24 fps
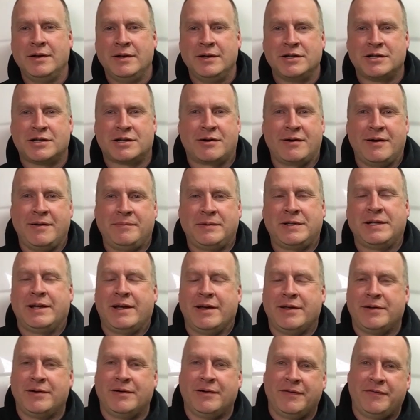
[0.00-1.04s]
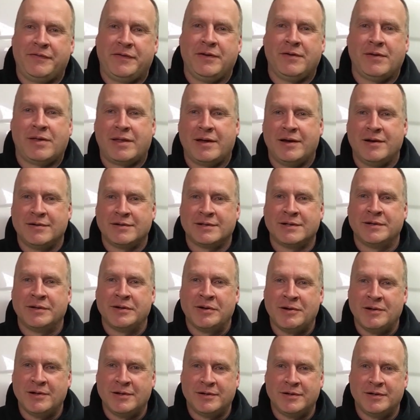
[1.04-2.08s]
scrape together a few
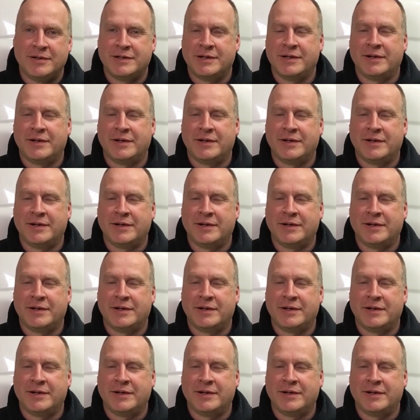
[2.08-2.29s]
$1,000s